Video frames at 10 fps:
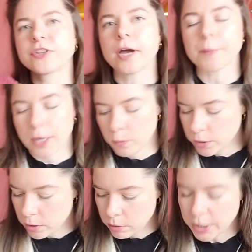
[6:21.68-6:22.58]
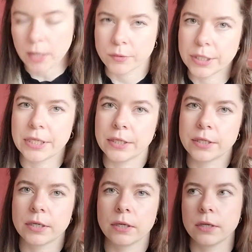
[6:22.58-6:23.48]
time I would go down
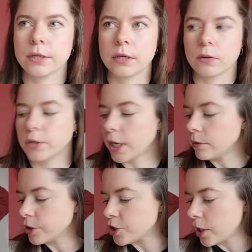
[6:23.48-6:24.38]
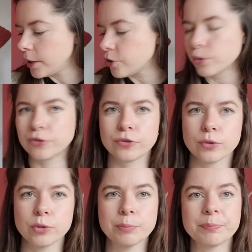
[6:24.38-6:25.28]
and go down a size or
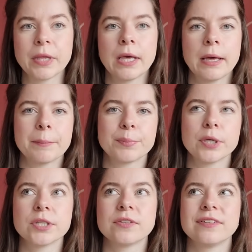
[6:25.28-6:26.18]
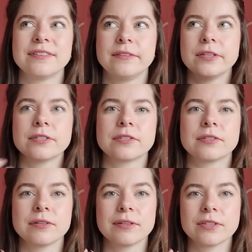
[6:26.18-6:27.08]
two, but
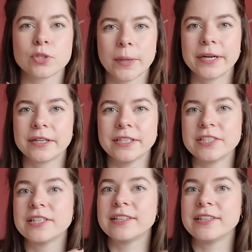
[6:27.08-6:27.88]
this sweater is